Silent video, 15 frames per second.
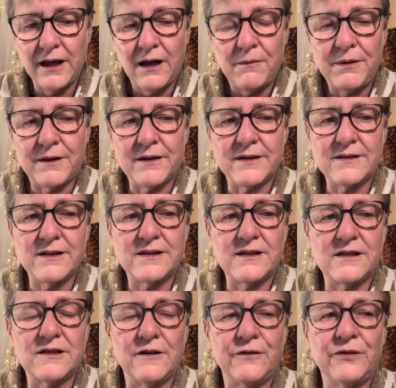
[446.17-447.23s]
because it's
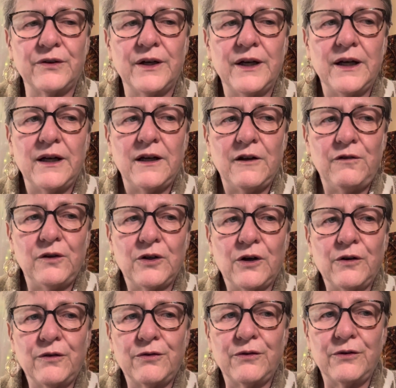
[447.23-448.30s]
as if you
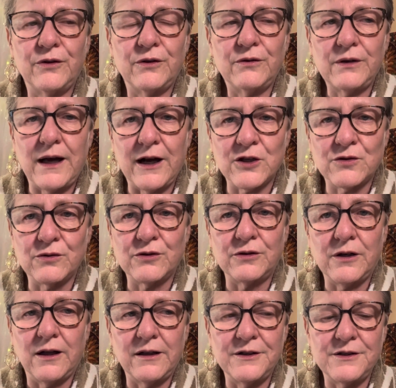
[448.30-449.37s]
go through the actual
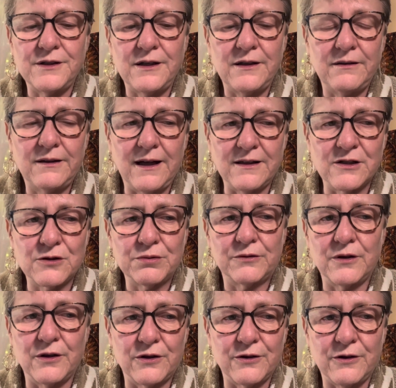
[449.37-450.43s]
chronology, that's
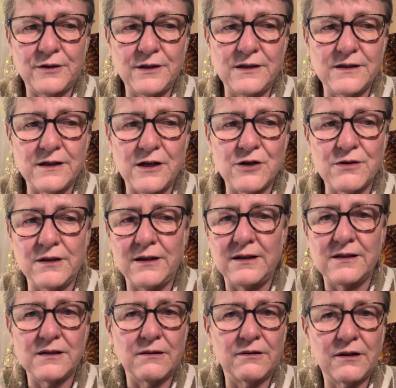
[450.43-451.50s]
the 13th century, and then
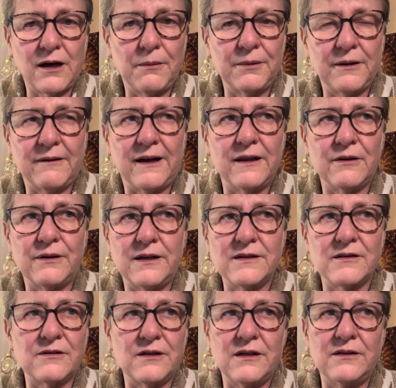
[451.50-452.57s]
there's a couple of other ones
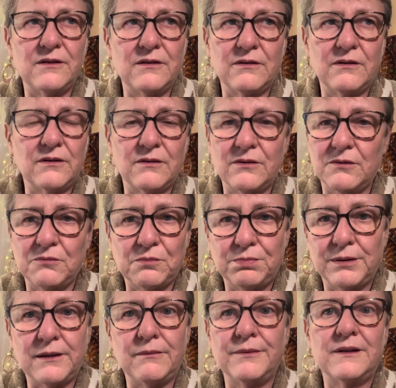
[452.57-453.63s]
that are in,
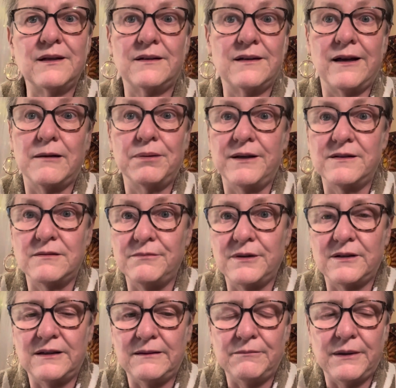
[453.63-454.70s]
take place in
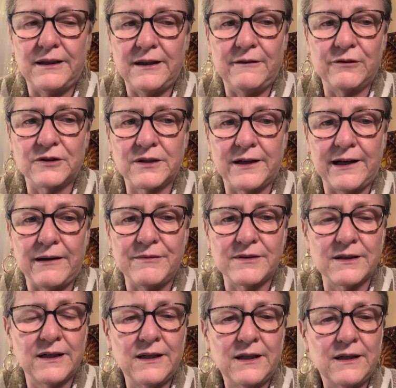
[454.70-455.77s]
medieval times.
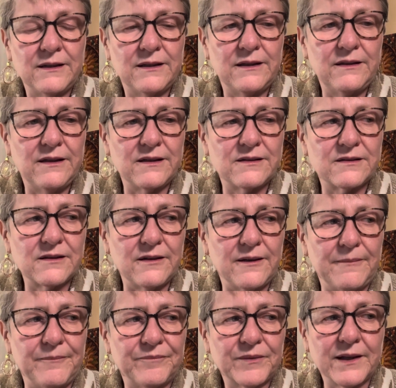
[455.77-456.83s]
Then there's,
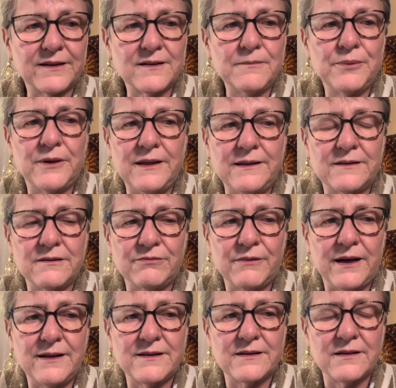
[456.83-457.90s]
at some point he
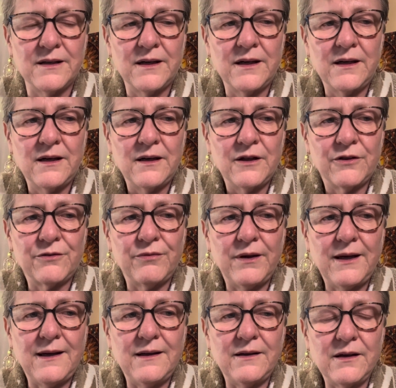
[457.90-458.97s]
writes
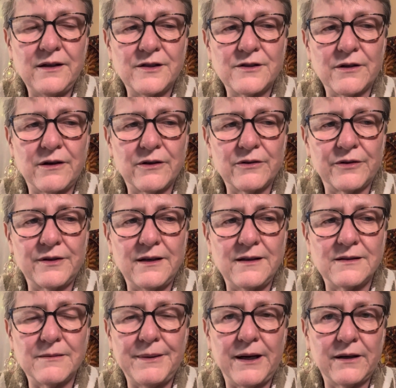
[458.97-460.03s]
three historical
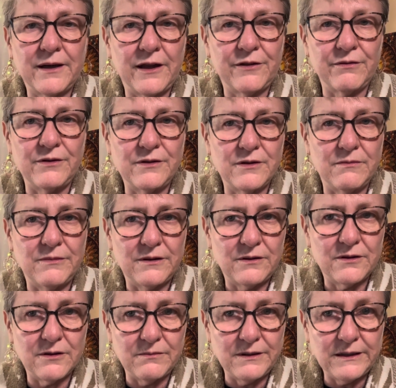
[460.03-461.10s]
things about Catherine
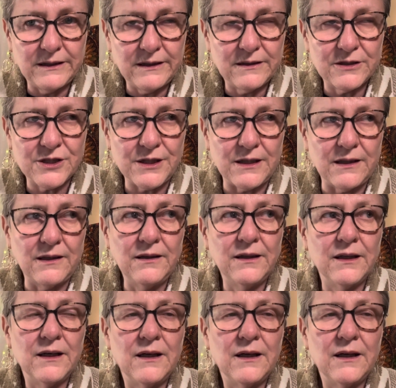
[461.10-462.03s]
de Medici,